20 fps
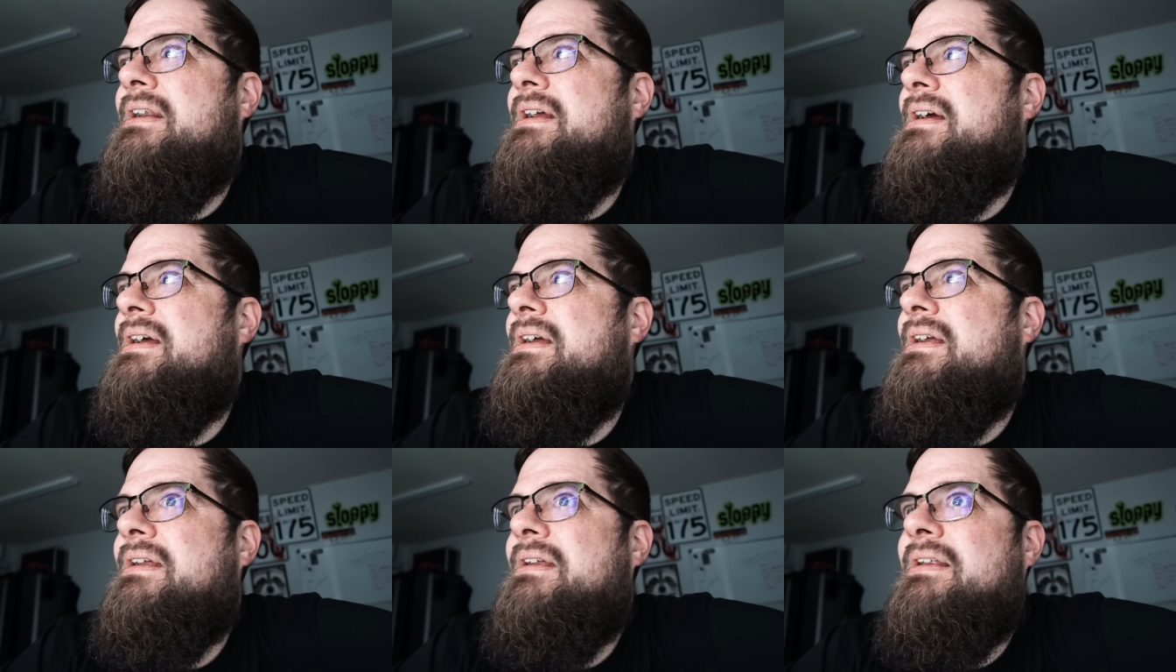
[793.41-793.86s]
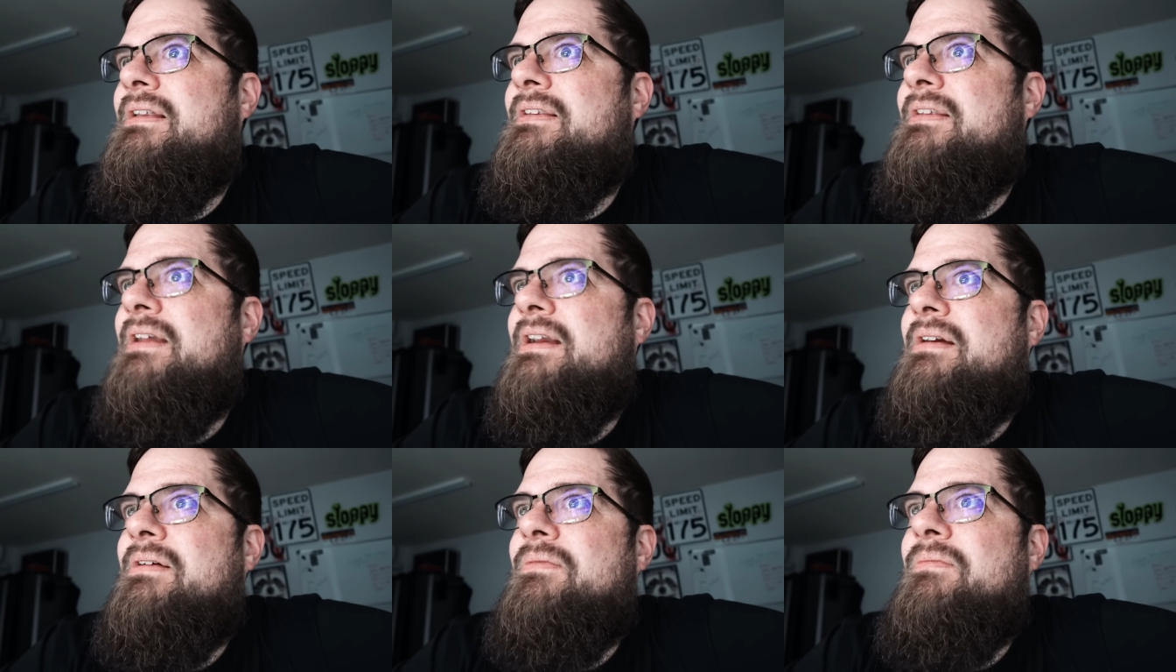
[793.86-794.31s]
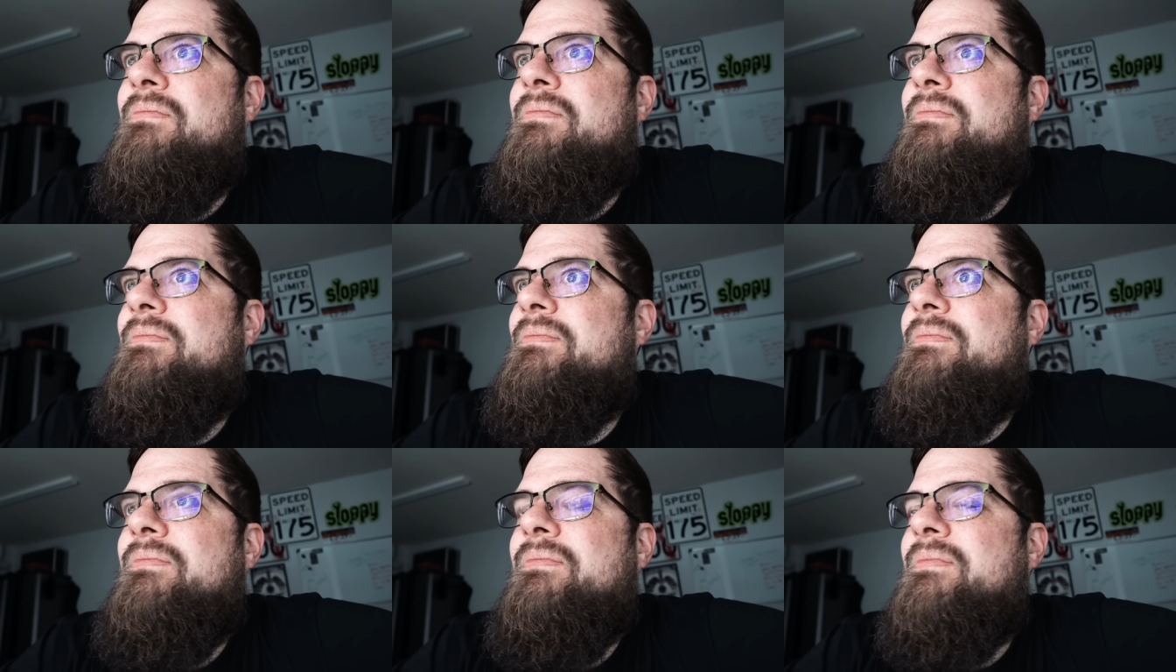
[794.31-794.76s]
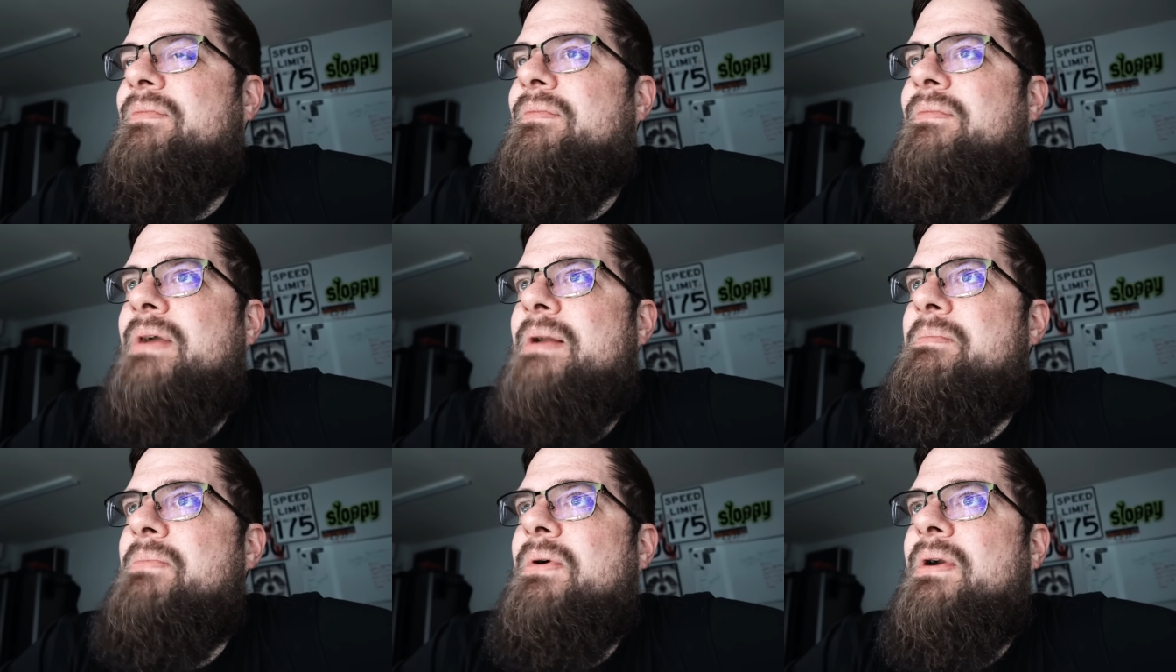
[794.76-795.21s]
Uh, it's like a
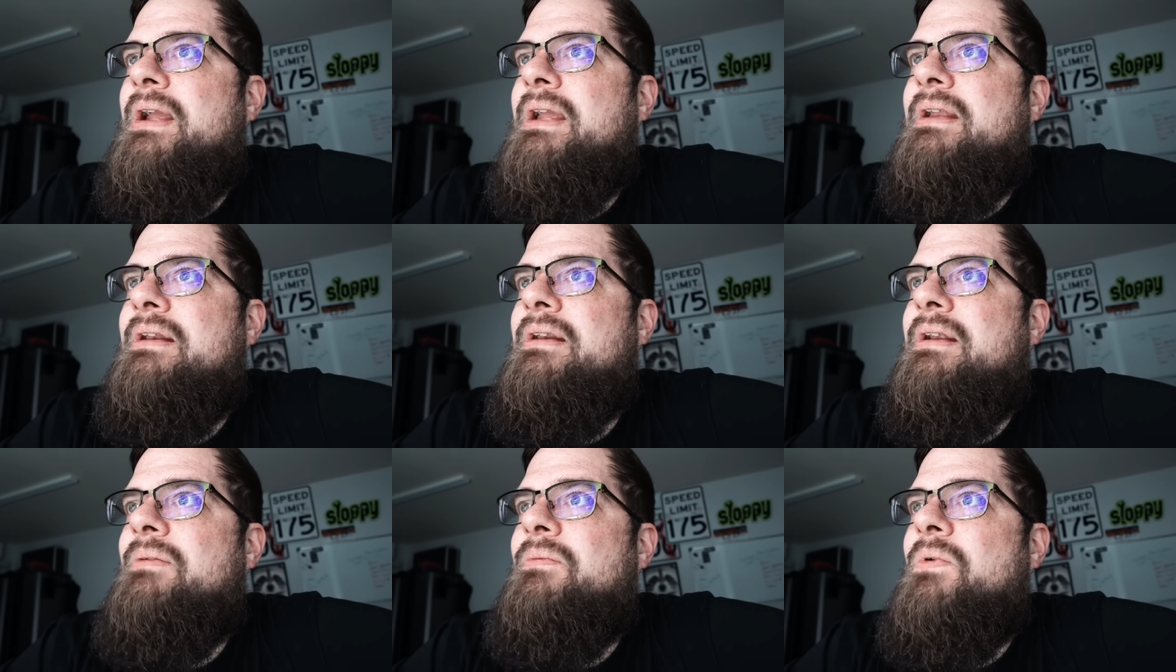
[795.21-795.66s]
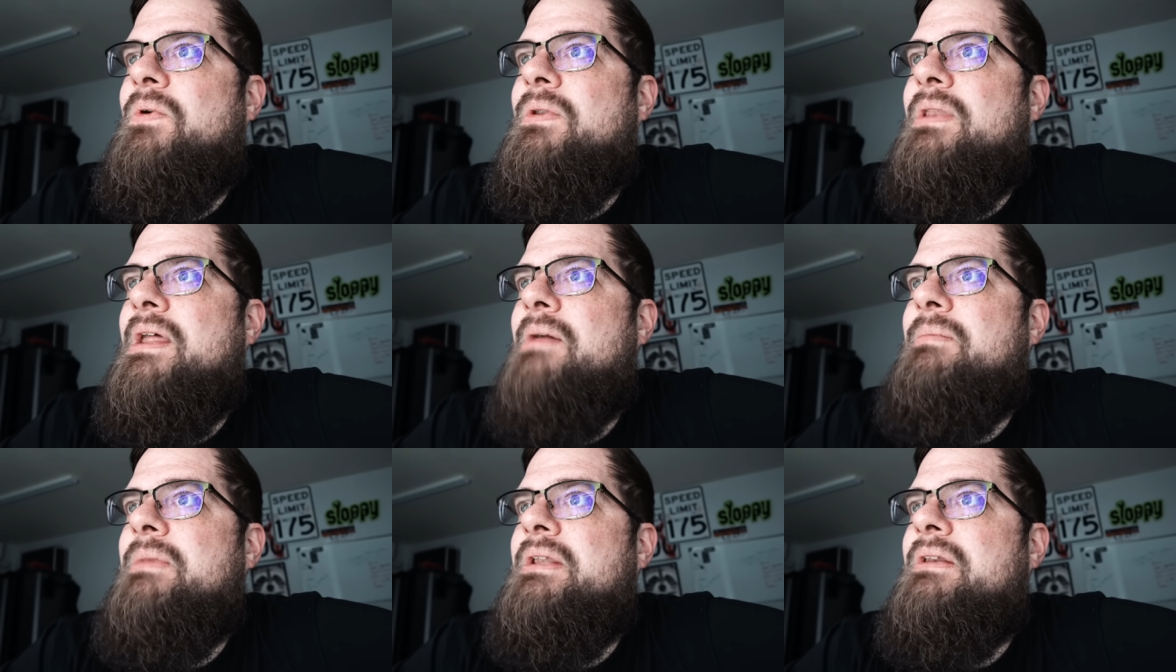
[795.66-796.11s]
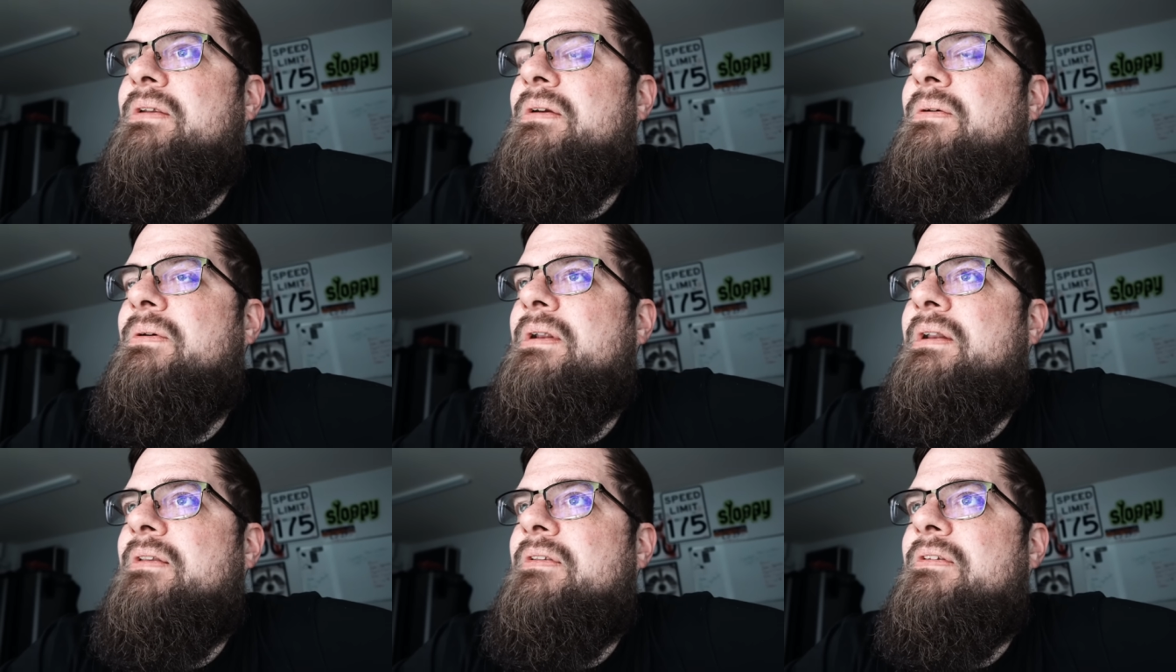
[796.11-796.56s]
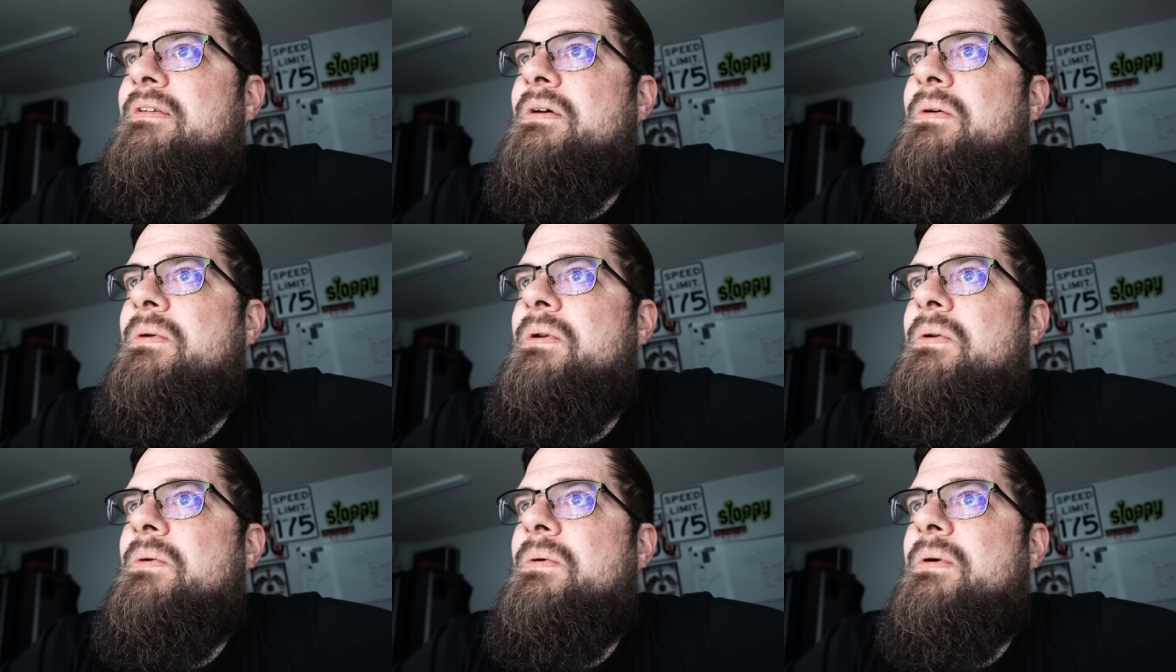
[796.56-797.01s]
my brain won't let me do it. It's
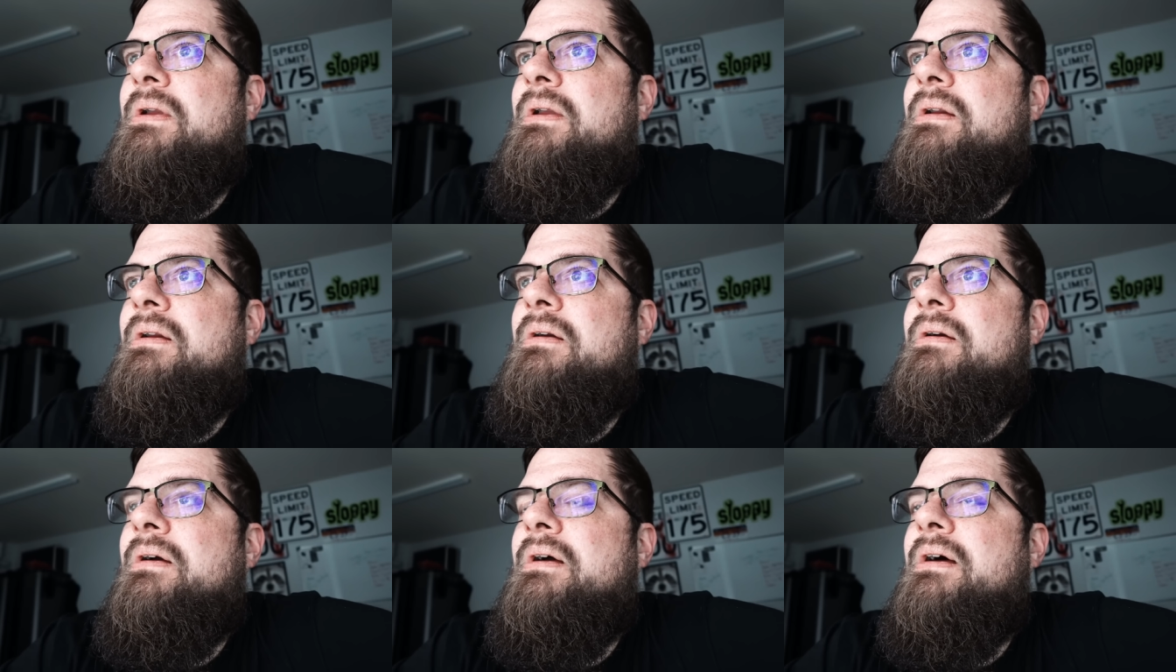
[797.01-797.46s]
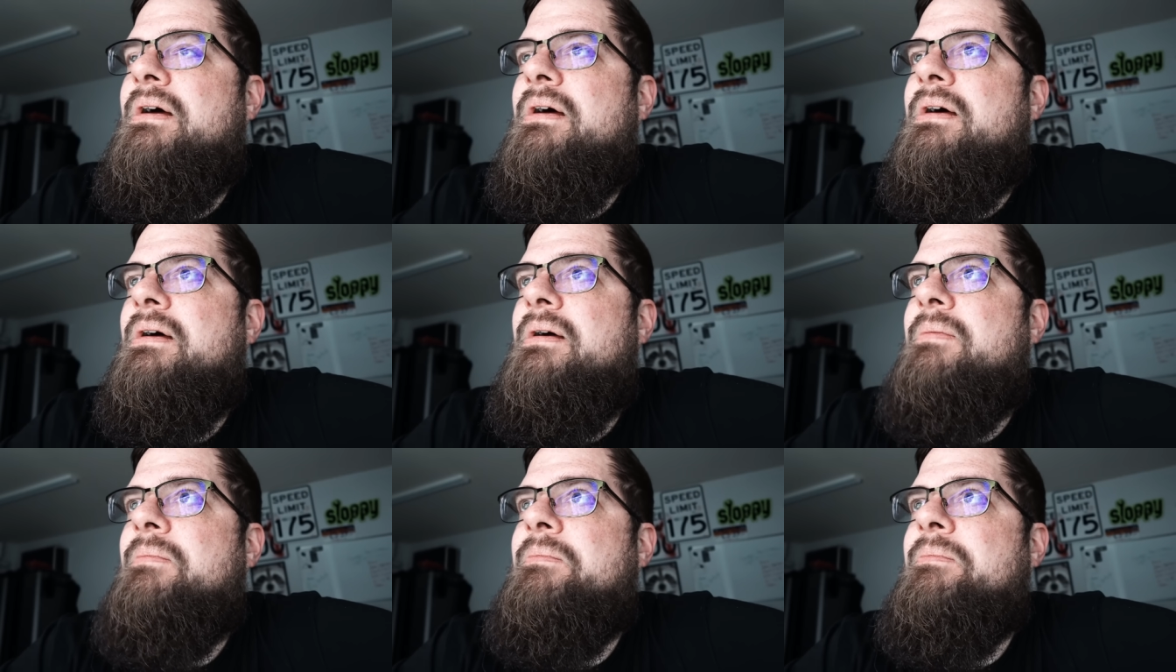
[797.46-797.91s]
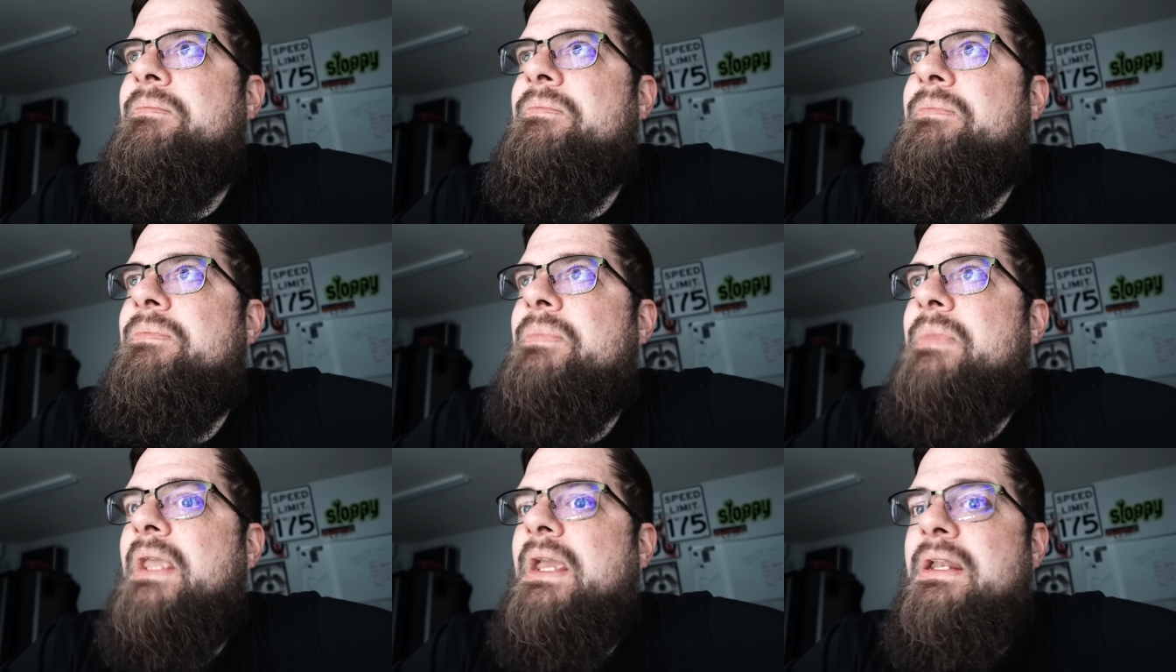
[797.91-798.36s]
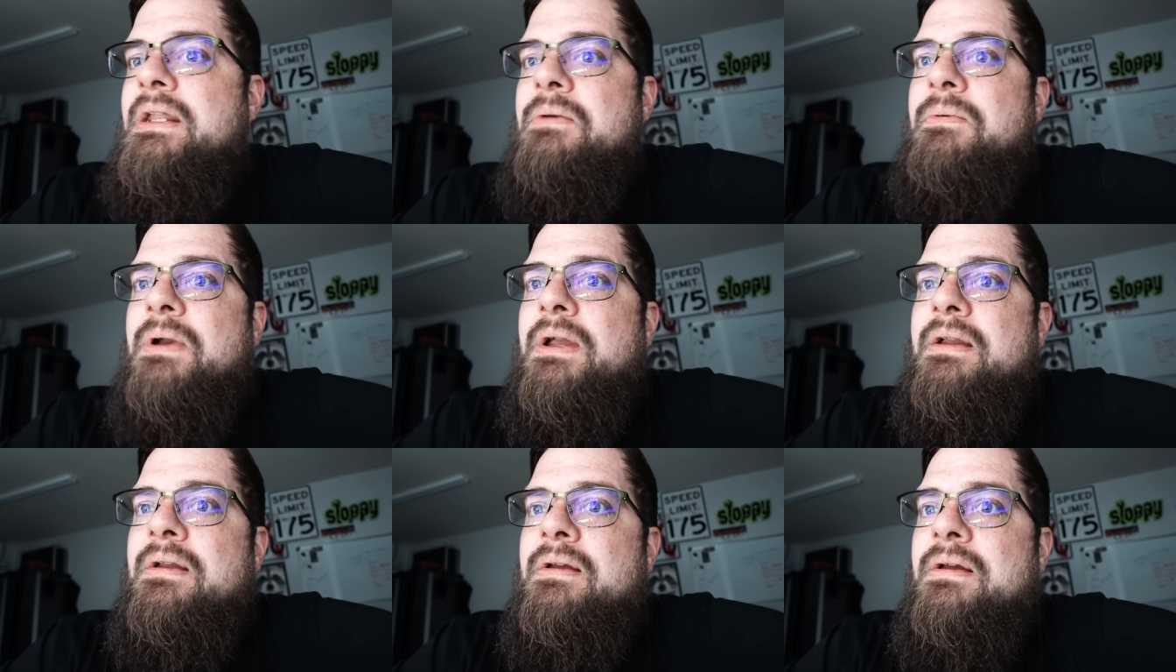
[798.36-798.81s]
so annoying. Um,
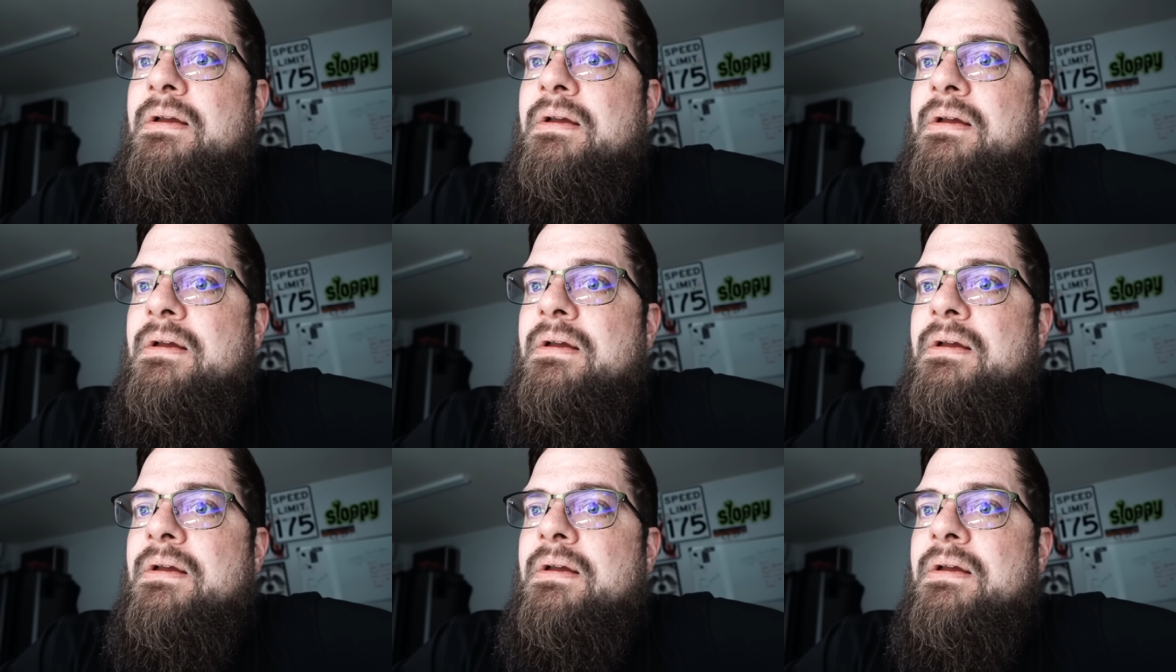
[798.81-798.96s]
anyway,